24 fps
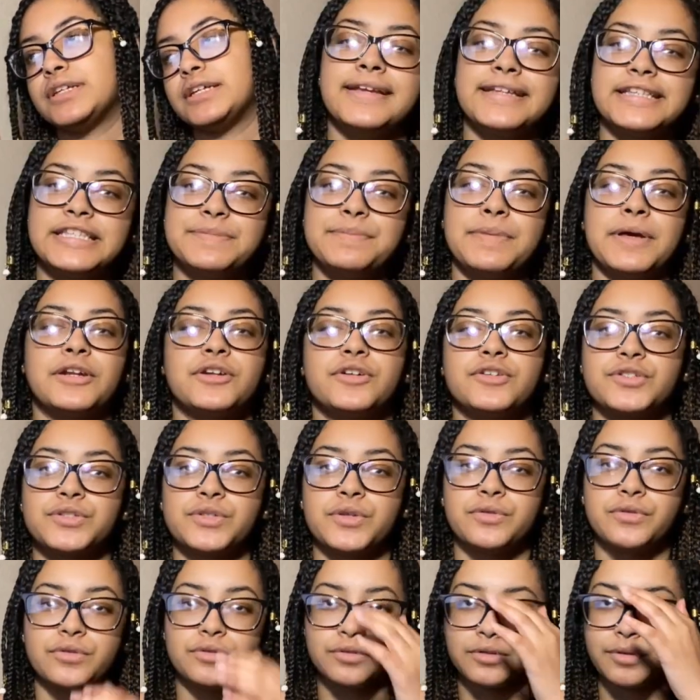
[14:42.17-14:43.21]
It's better
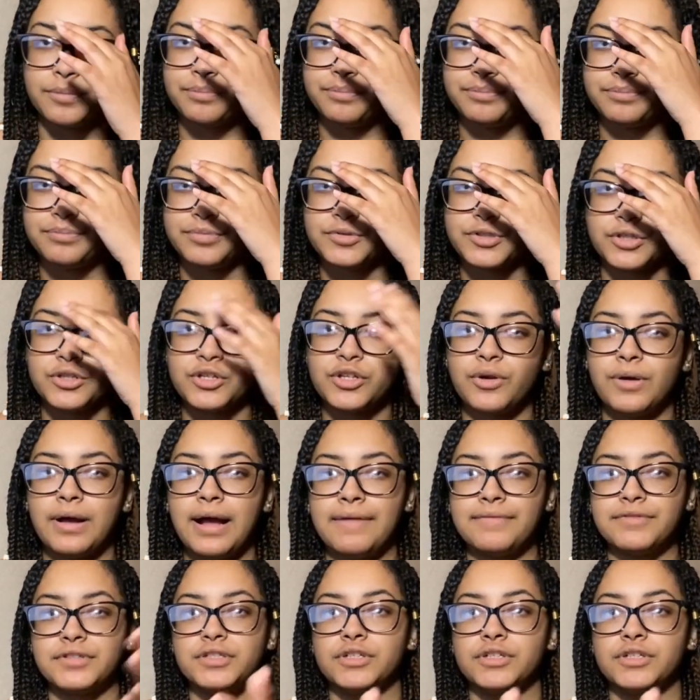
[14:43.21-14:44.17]
so you don't have